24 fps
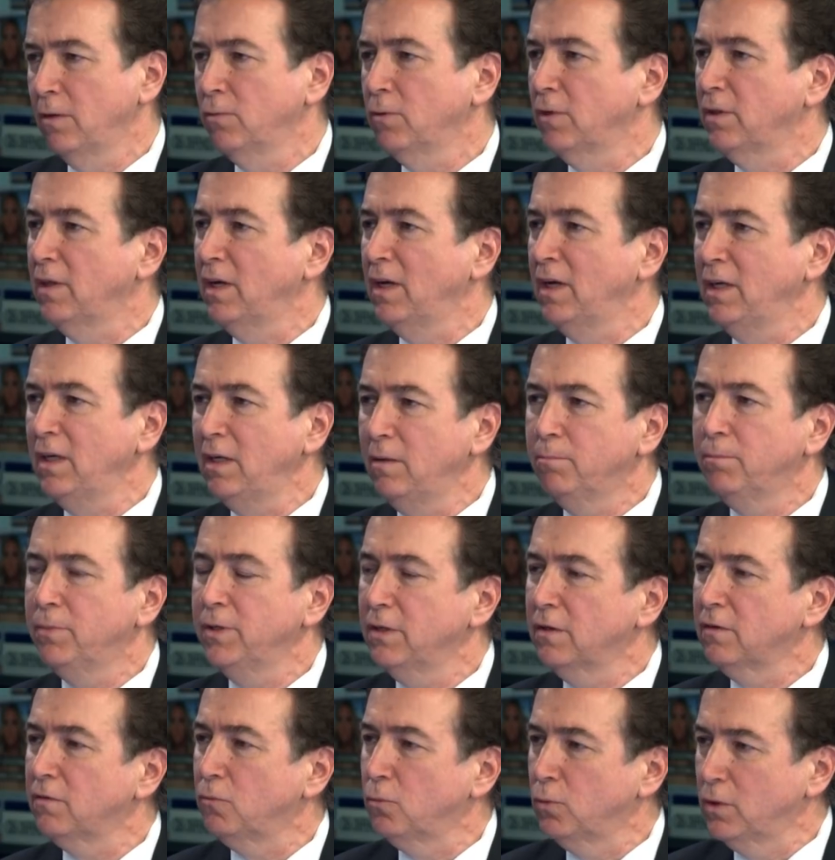with any
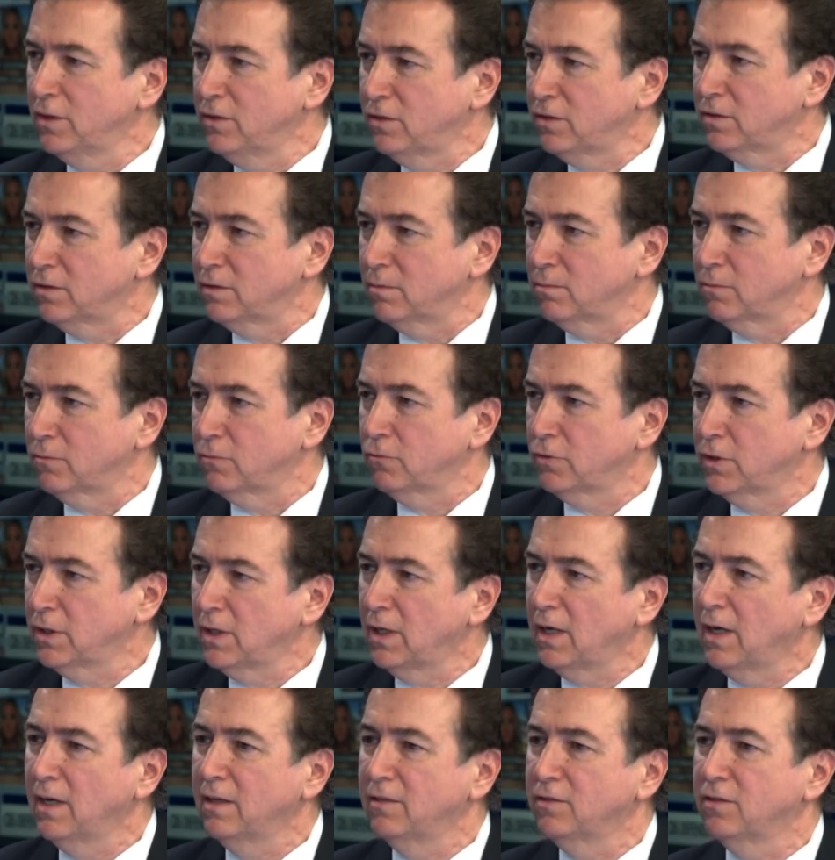bit of wisdom
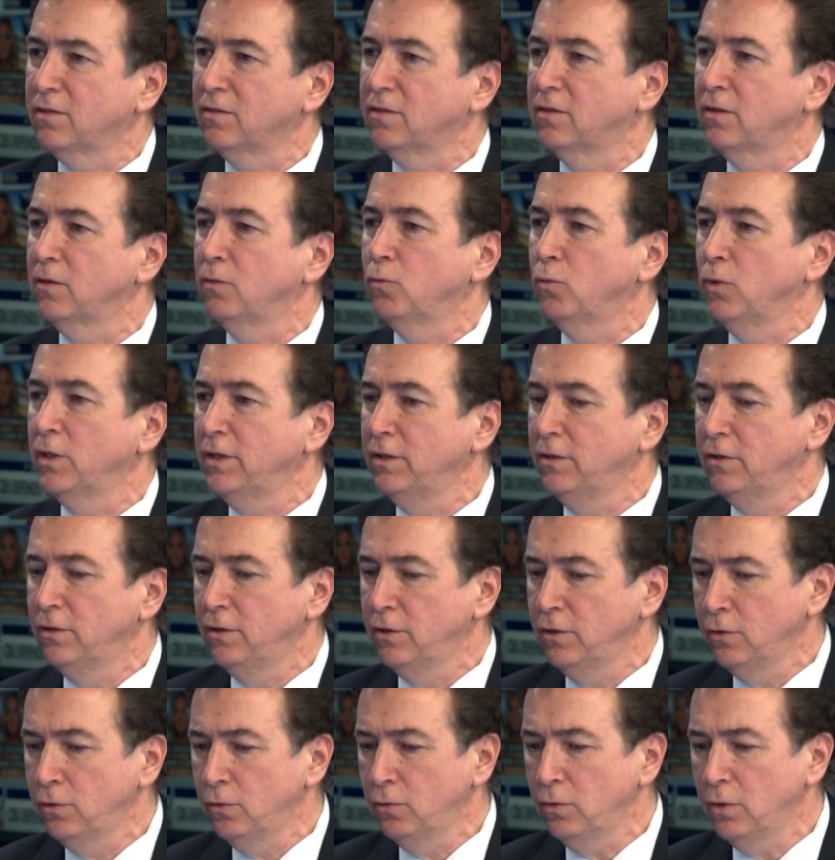realizes that when
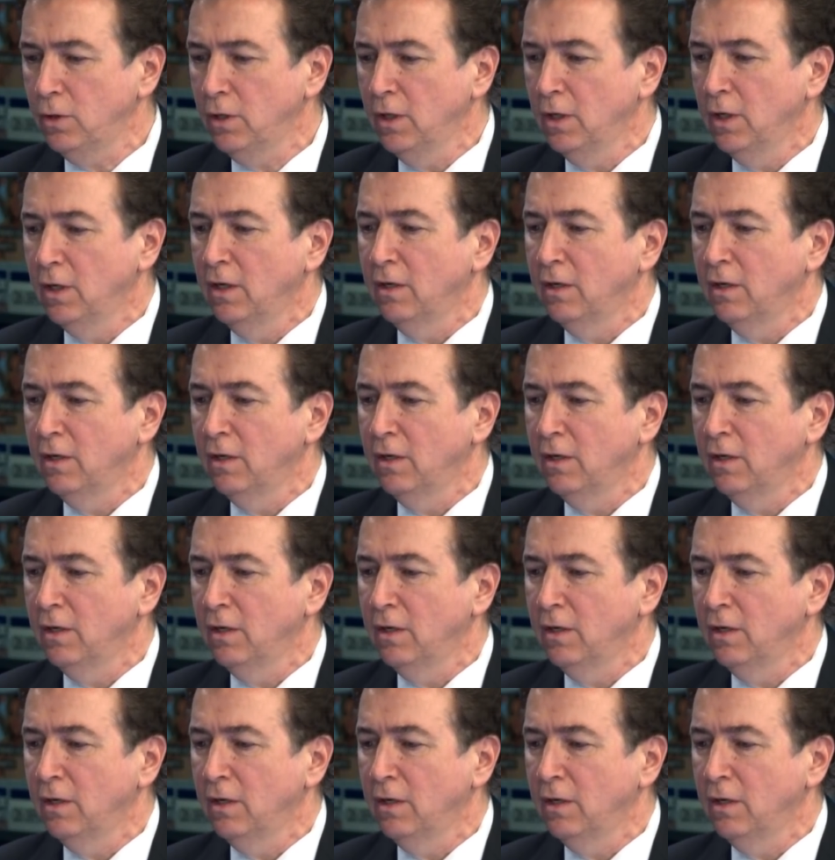you